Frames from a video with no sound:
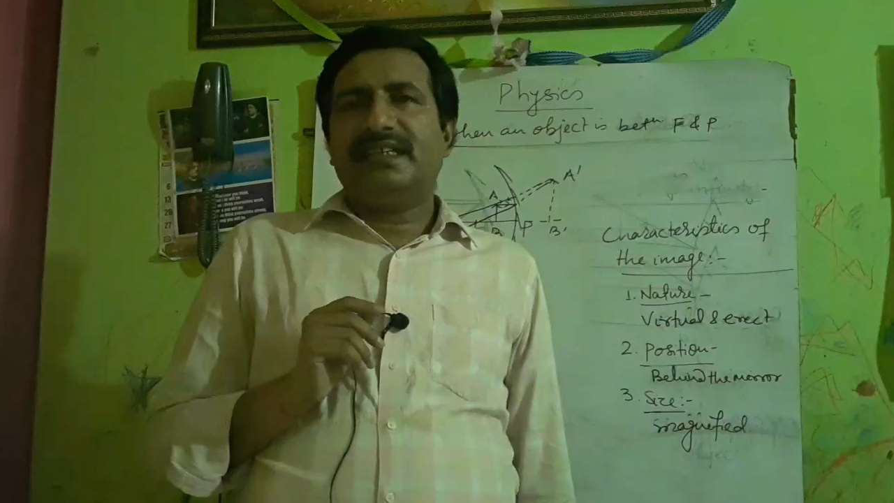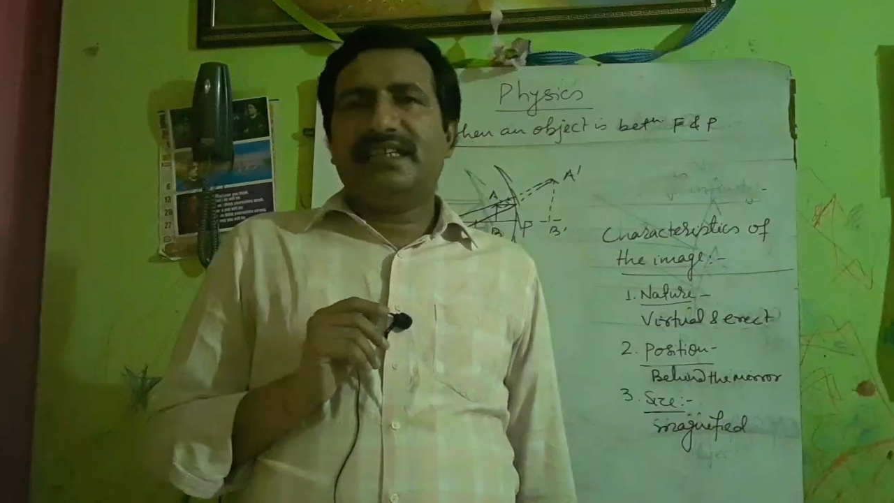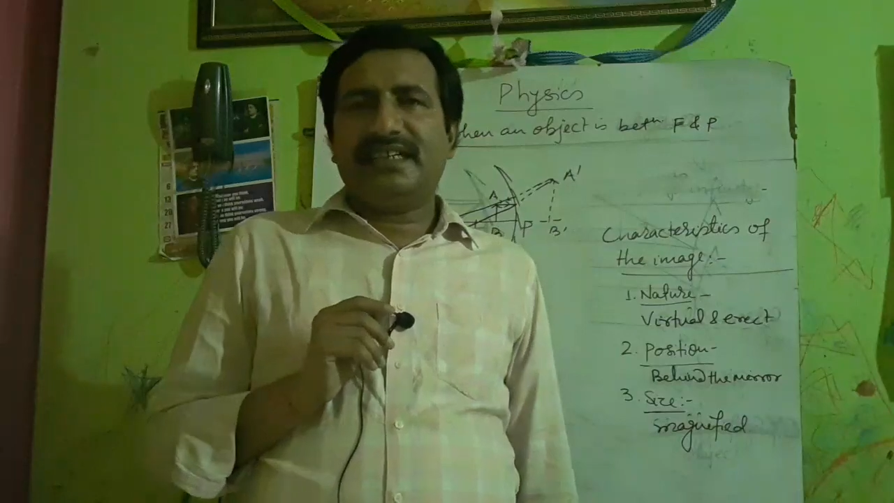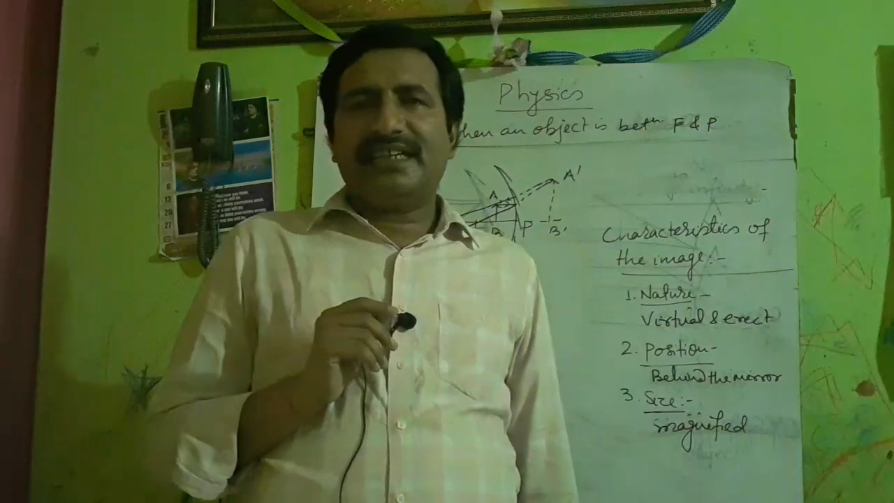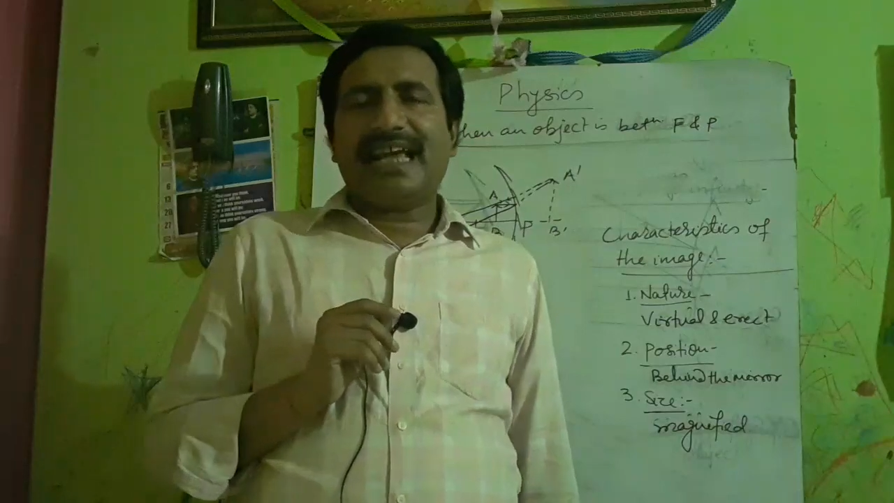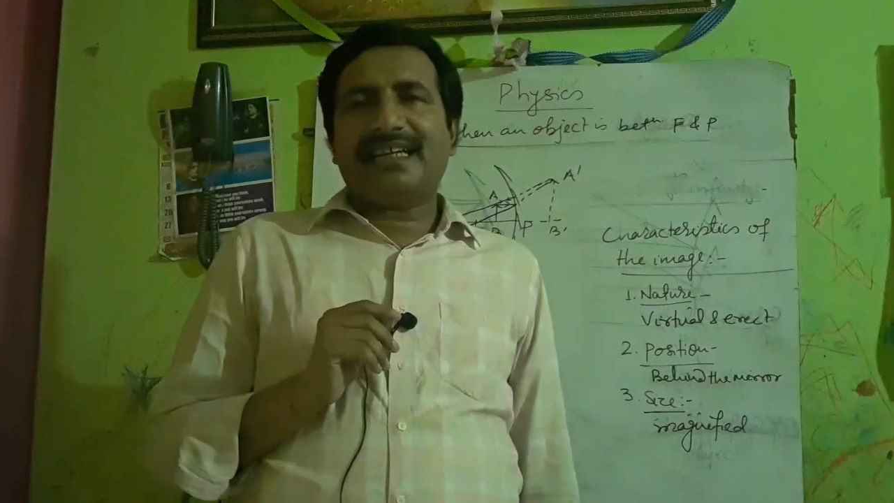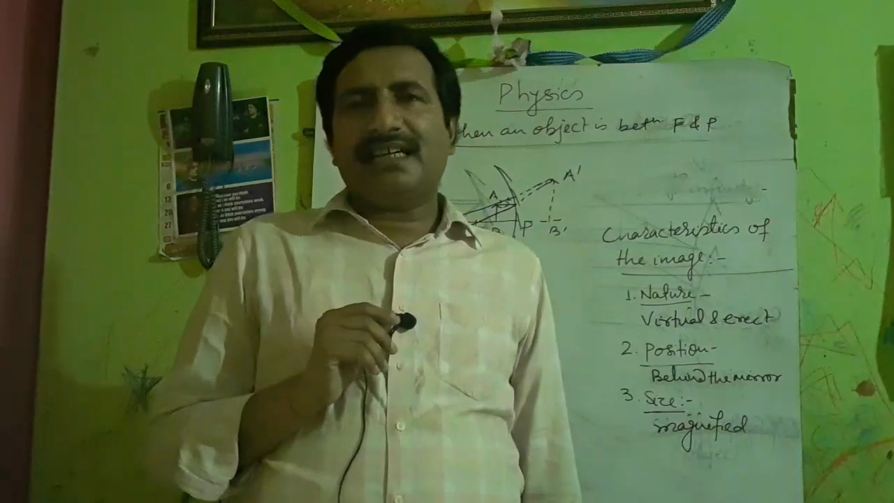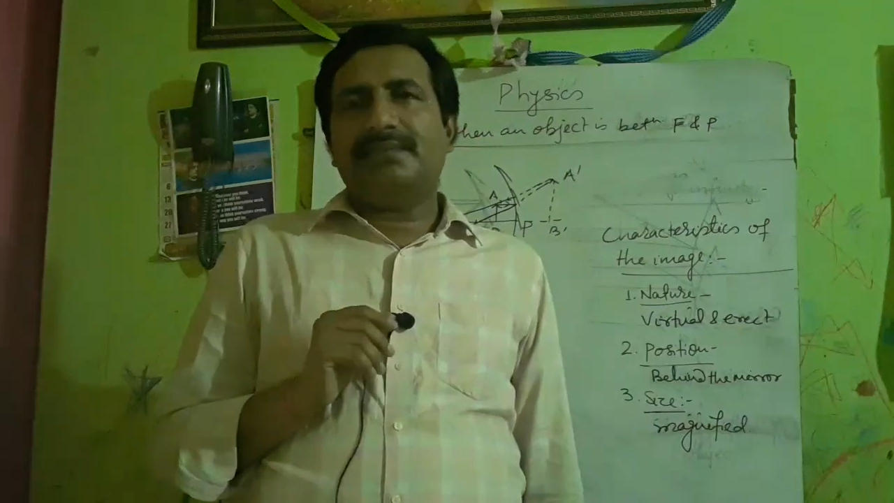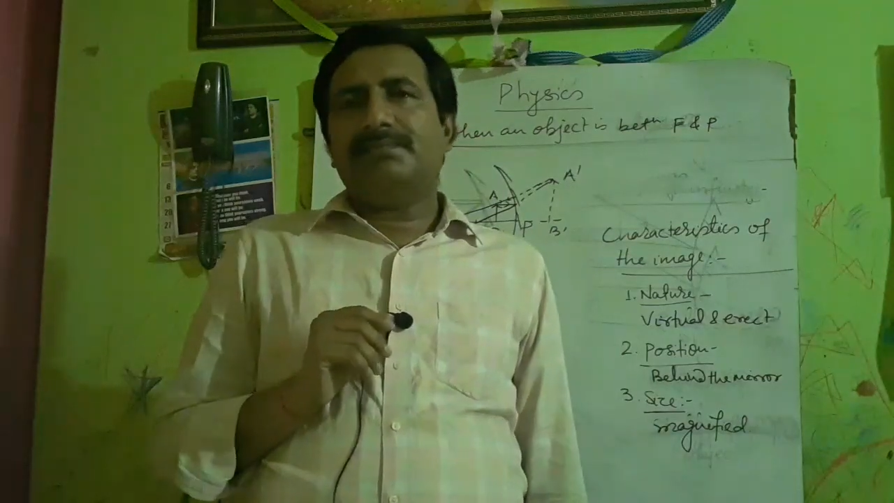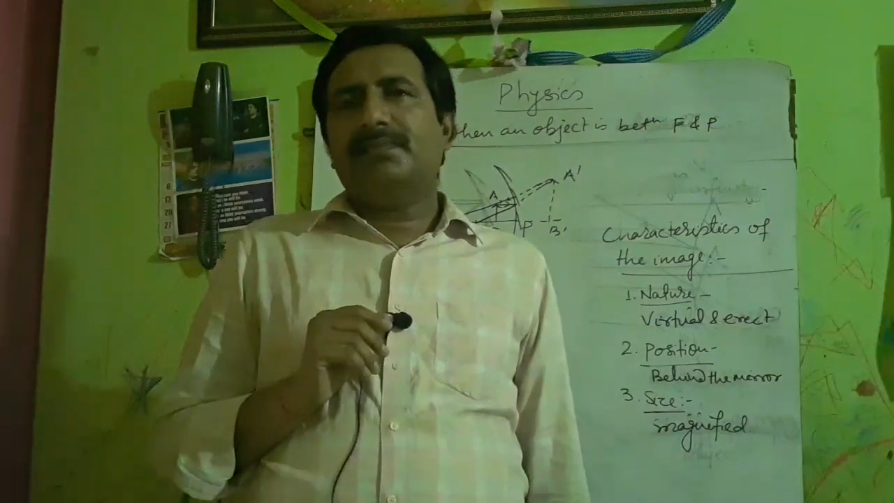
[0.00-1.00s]
ray
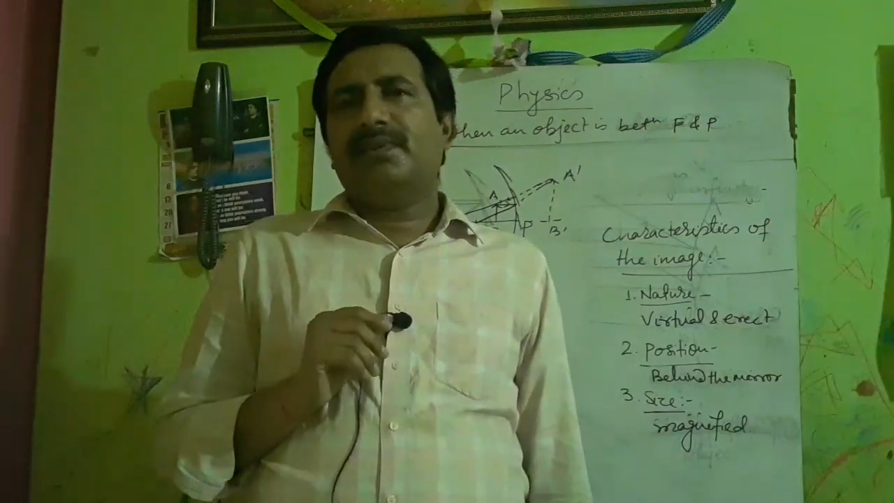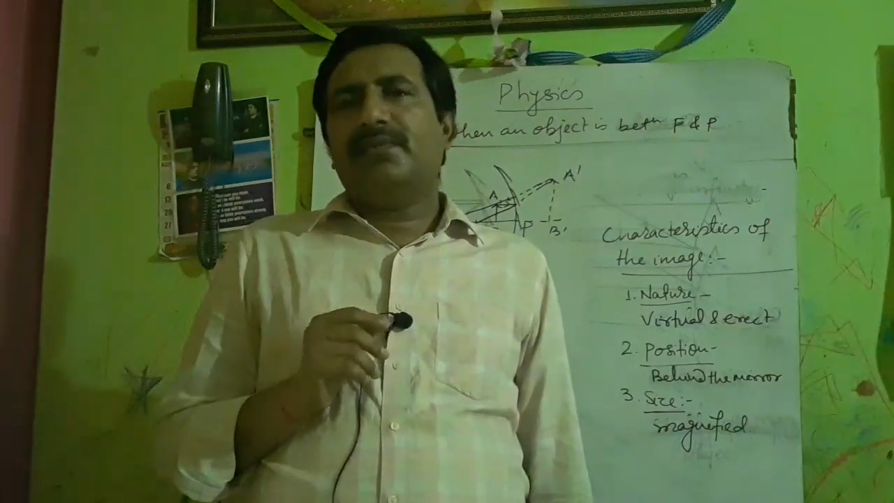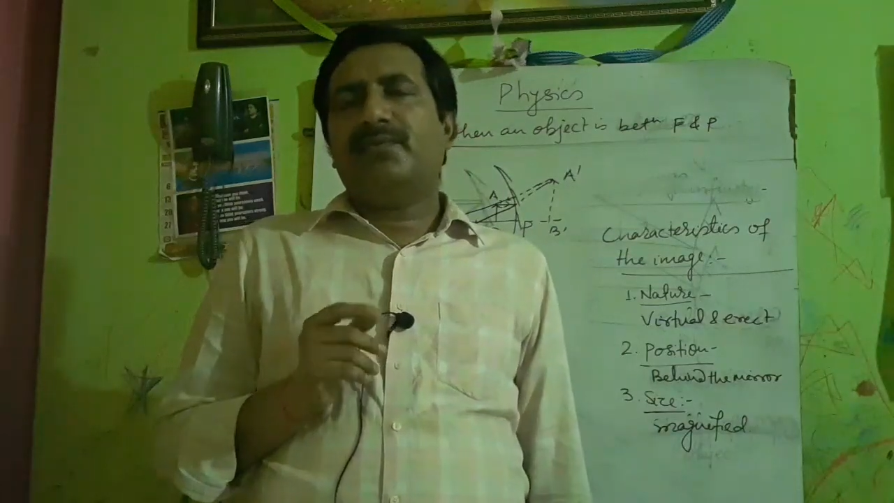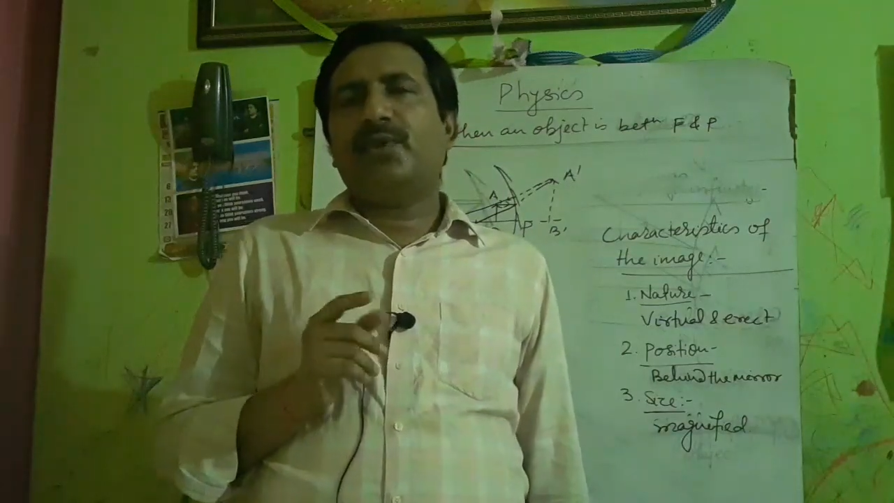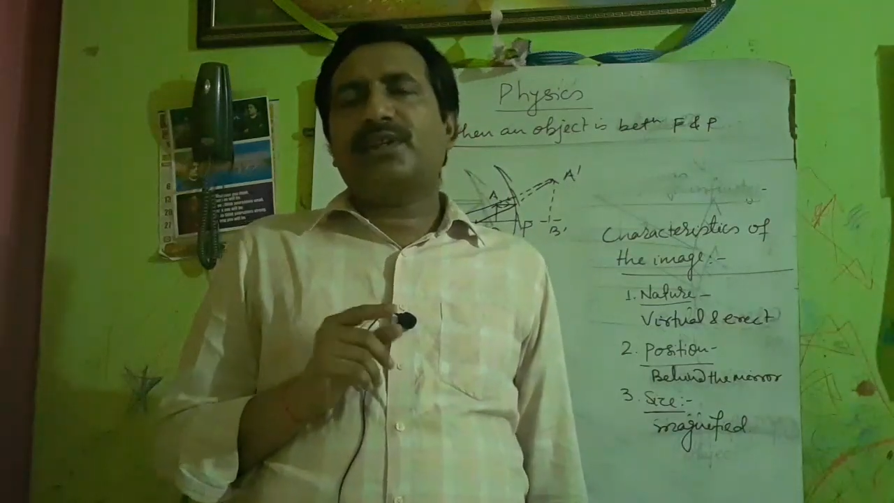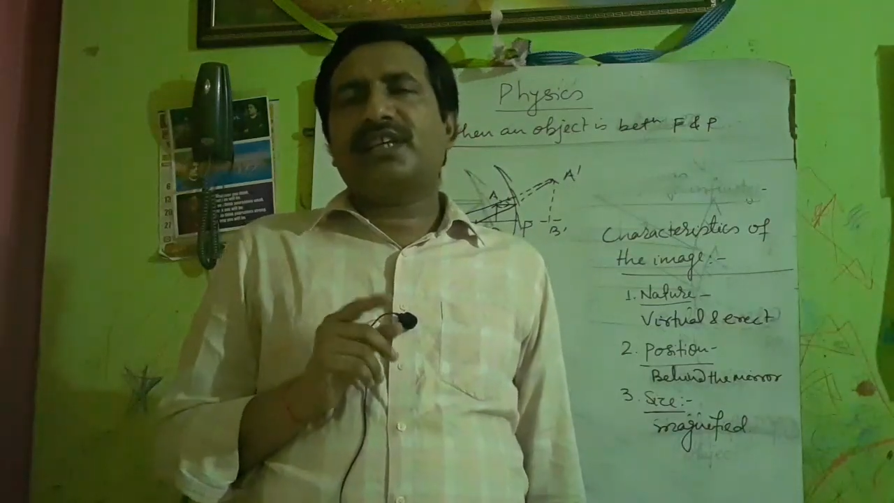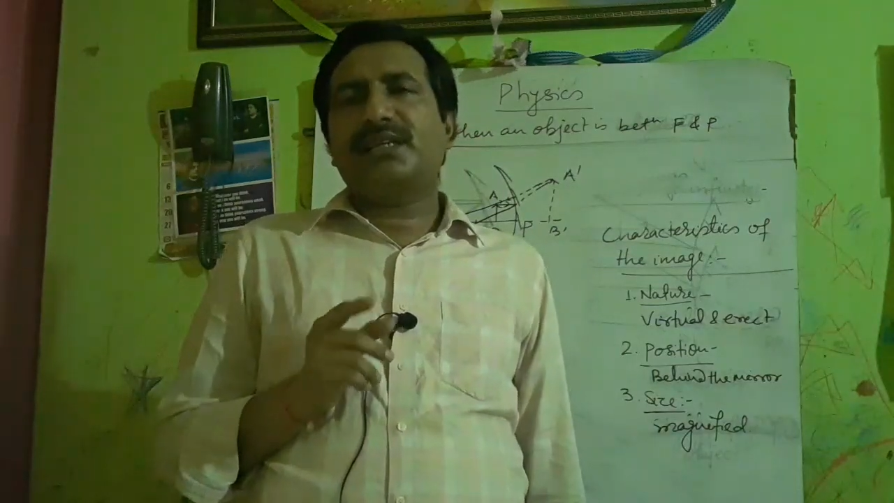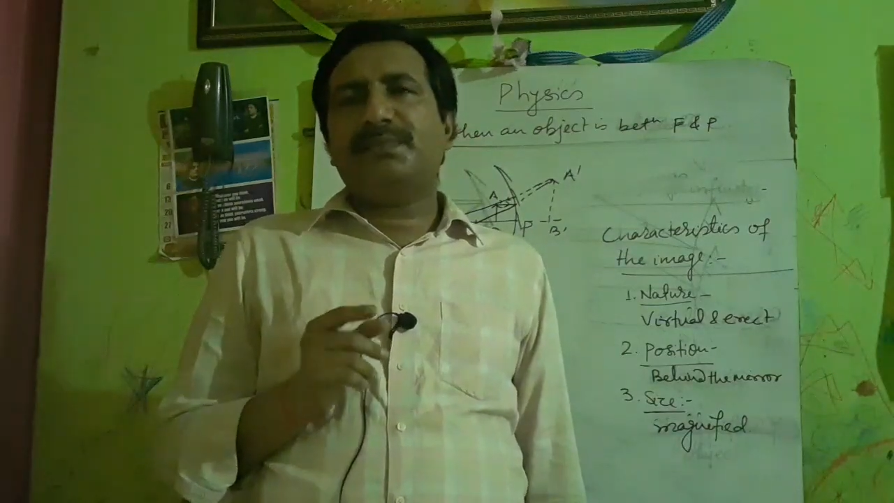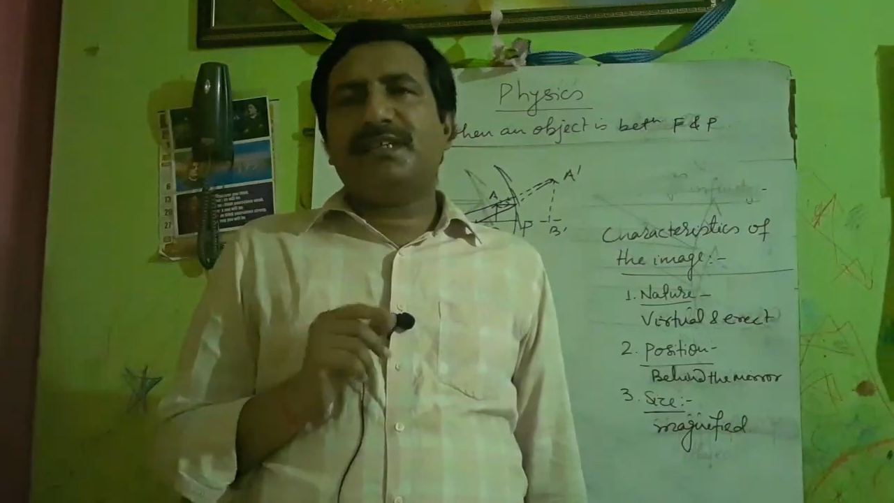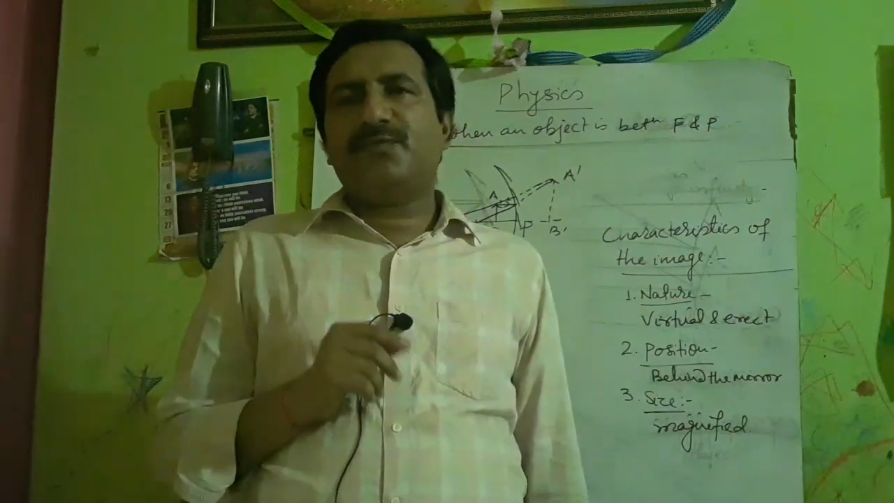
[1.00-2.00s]
diagram for the
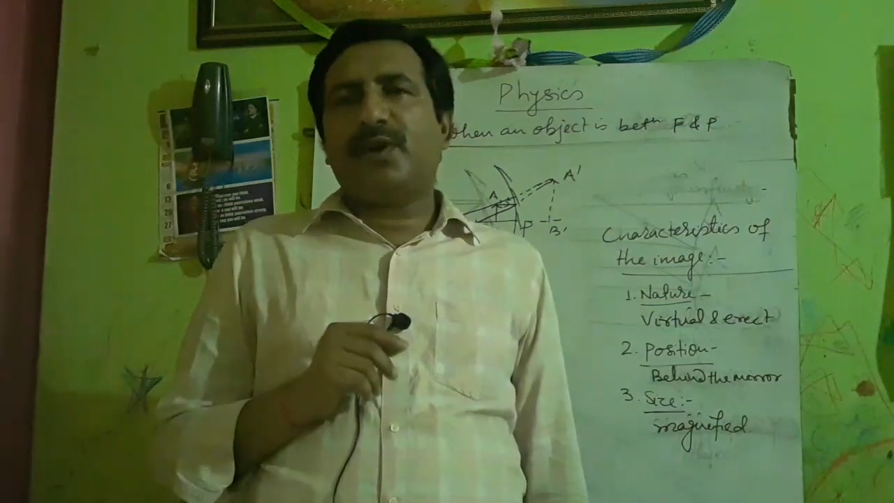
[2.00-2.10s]
image